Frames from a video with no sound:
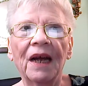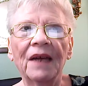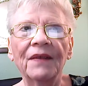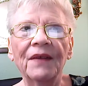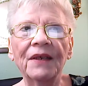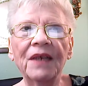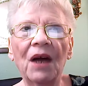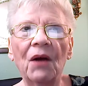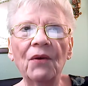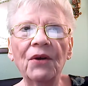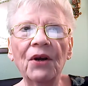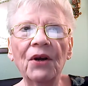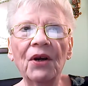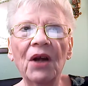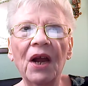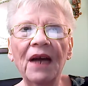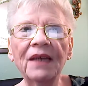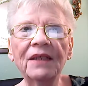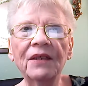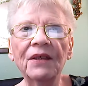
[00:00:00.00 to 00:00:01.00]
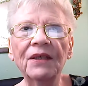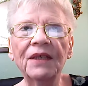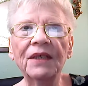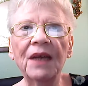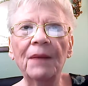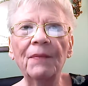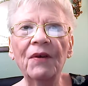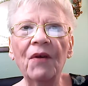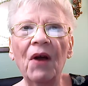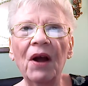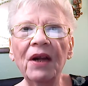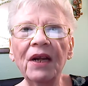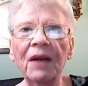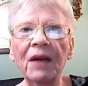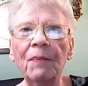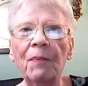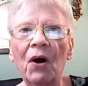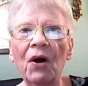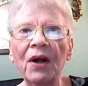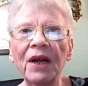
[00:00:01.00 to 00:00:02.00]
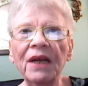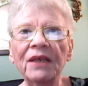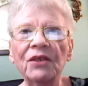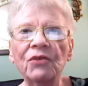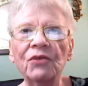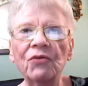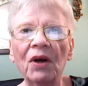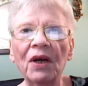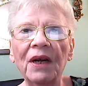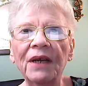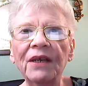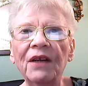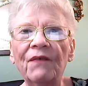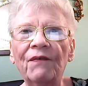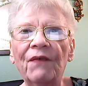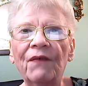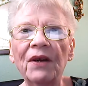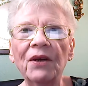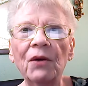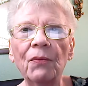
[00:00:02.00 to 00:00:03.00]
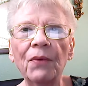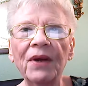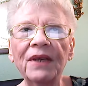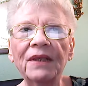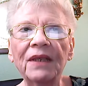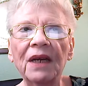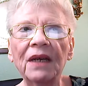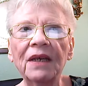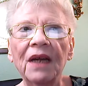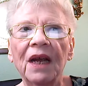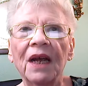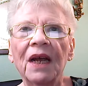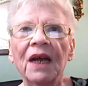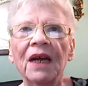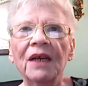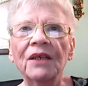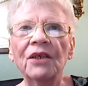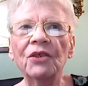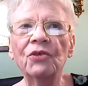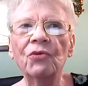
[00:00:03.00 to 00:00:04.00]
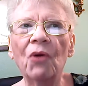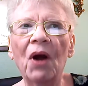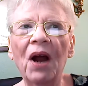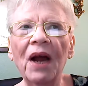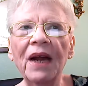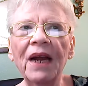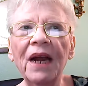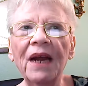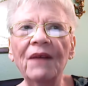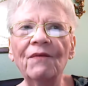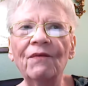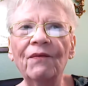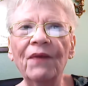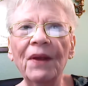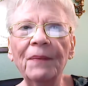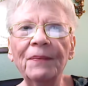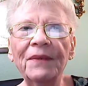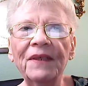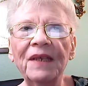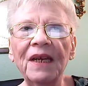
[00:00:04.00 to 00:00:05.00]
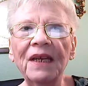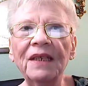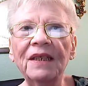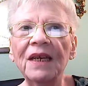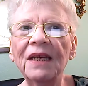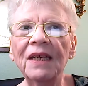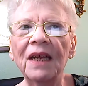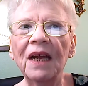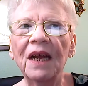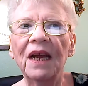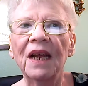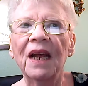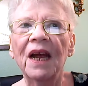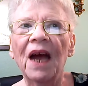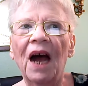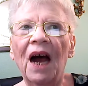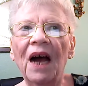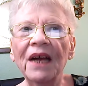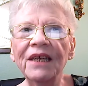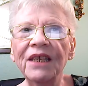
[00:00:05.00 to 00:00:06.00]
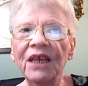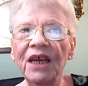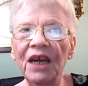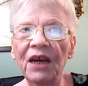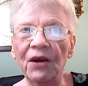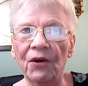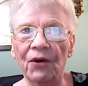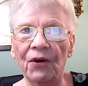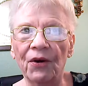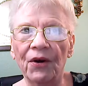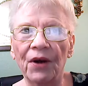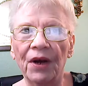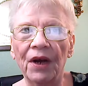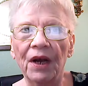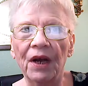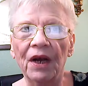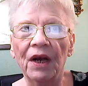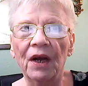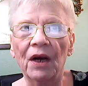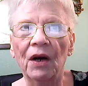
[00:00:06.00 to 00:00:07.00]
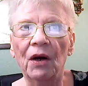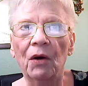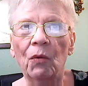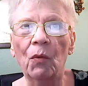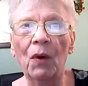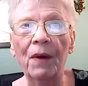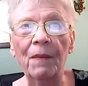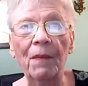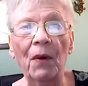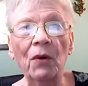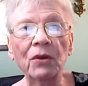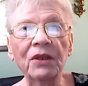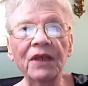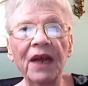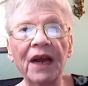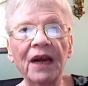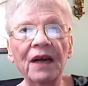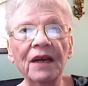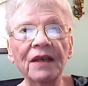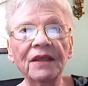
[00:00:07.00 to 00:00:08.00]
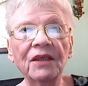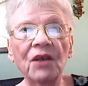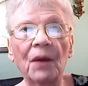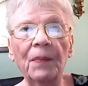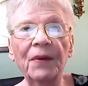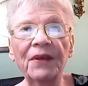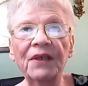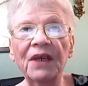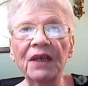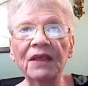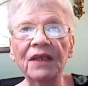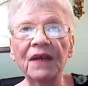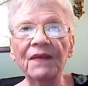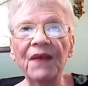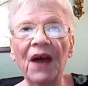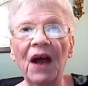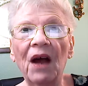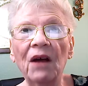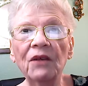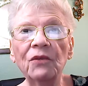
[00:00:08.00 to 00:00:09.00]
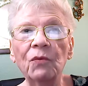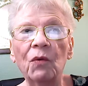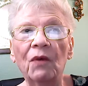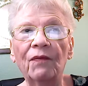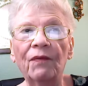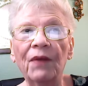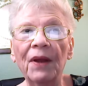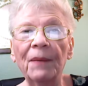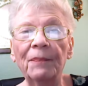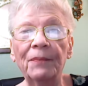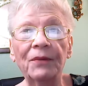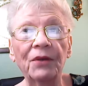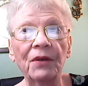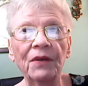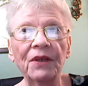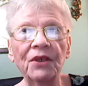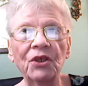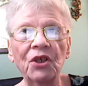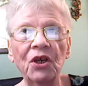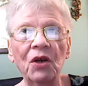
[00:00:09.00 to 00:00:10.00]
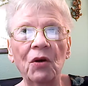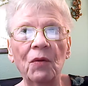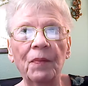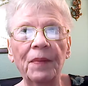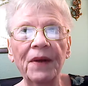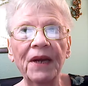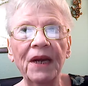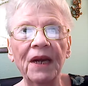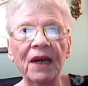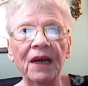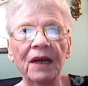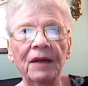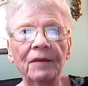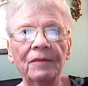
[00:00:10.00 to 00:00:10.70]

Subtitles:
The donor class of the Democratic Party is struggling to fund a reason to try and flip seats in a year when most analysts are predicting the House will flip to the GOP.